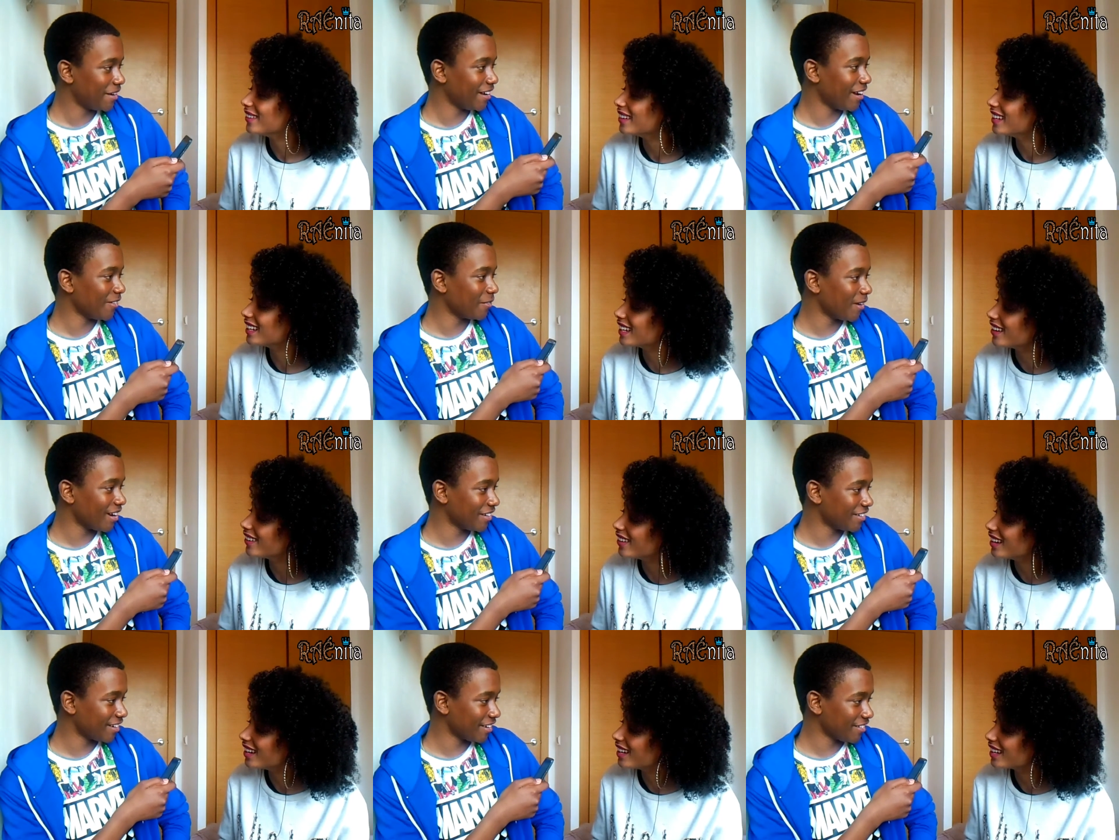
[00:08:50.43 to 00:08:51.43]
Speaker 1: Be a
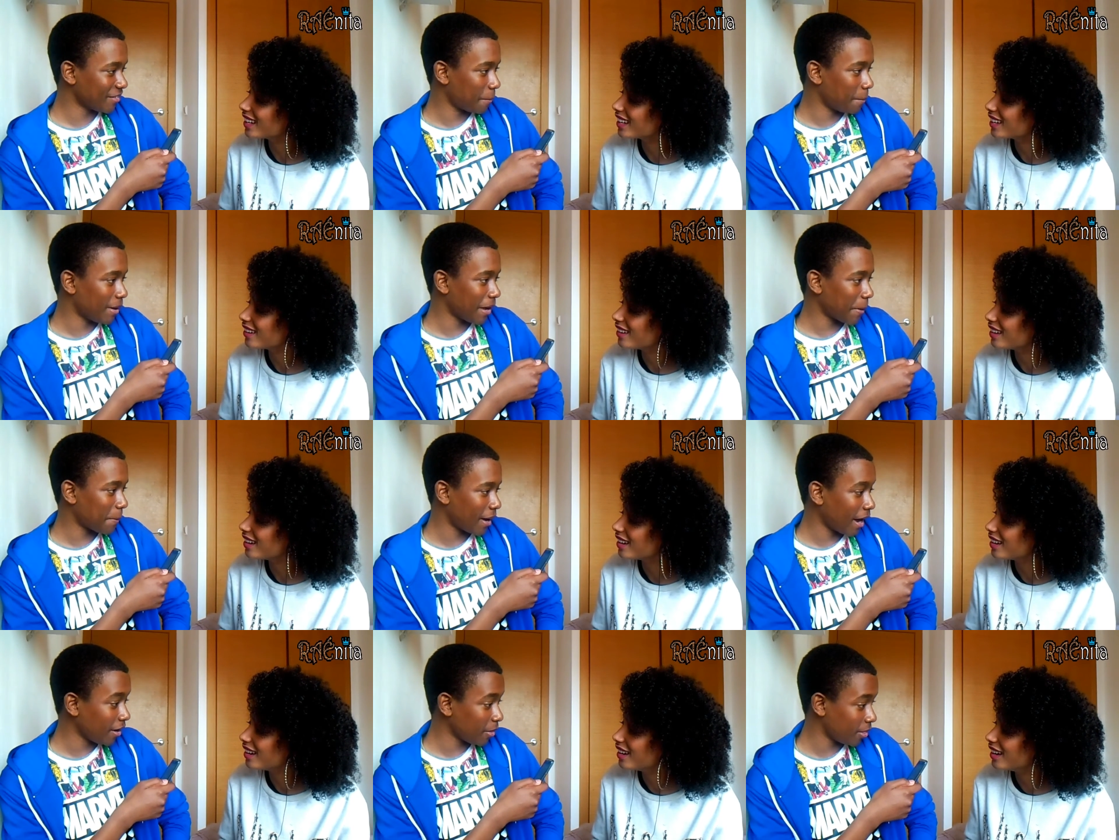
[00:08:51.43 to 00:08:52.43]
racist
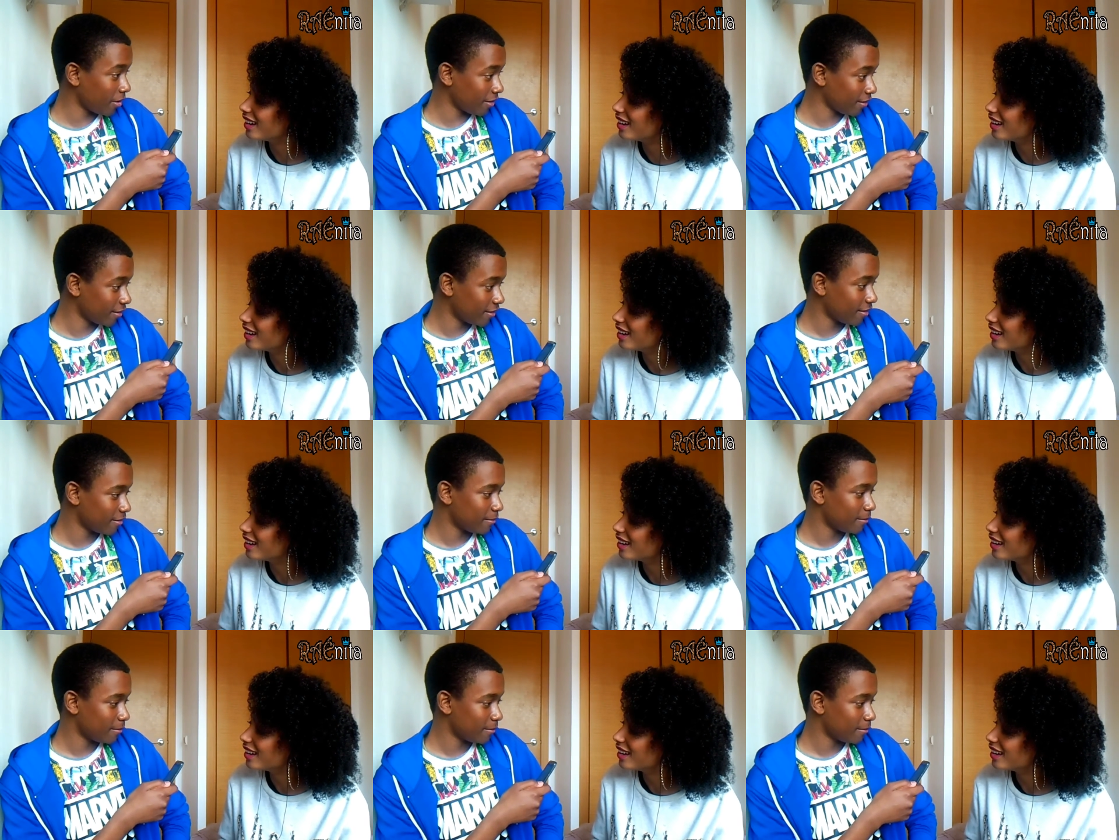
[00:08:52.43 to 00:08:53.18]
Black Panther.